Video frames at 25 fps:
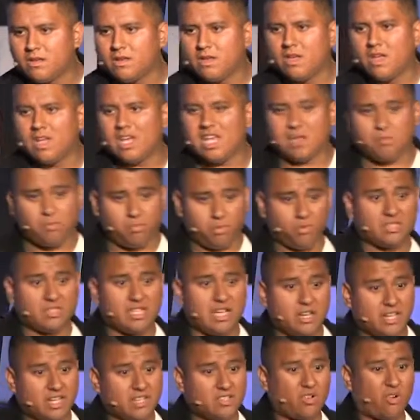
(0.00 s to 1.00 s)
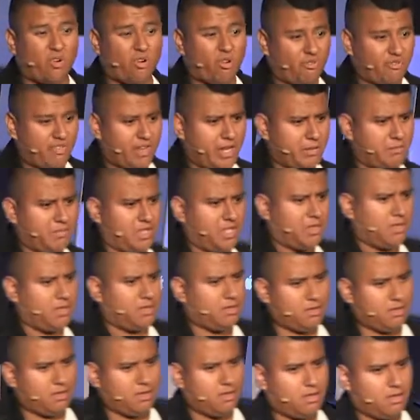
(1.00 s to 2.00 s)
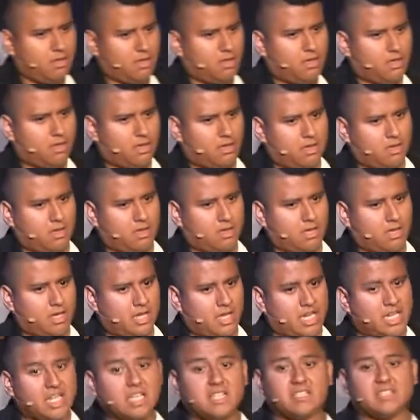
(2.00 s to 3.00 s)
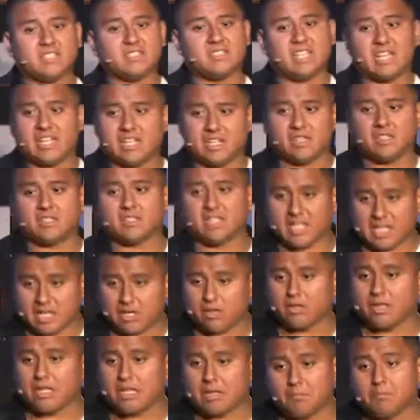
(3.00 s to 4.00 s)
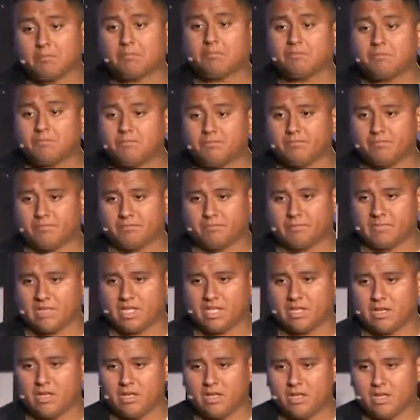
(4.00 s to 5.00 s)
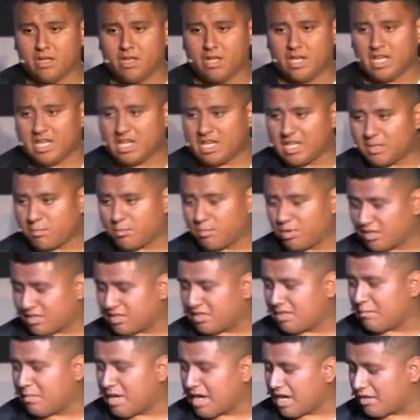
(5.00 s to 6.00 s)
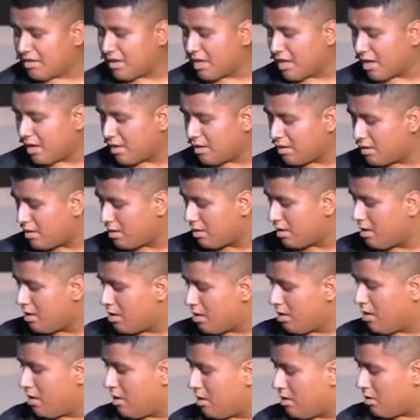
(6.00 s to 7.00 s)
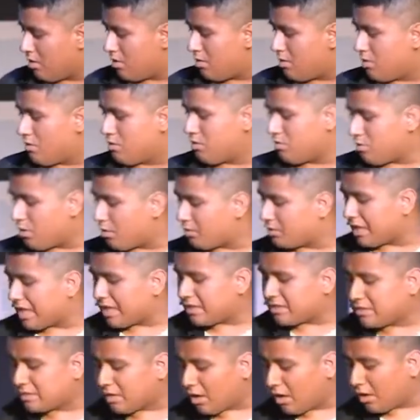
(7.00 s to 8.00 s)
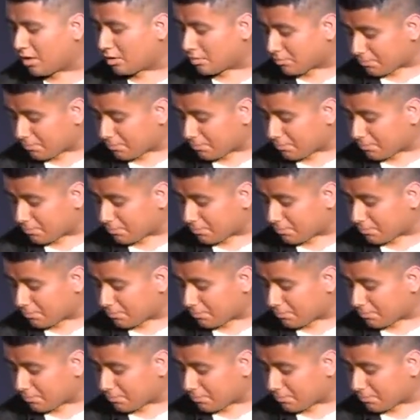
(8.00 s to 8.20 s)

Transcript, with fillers: and pulls out his whole family. And he's intending to kill them. And he puts the man there who wrote that song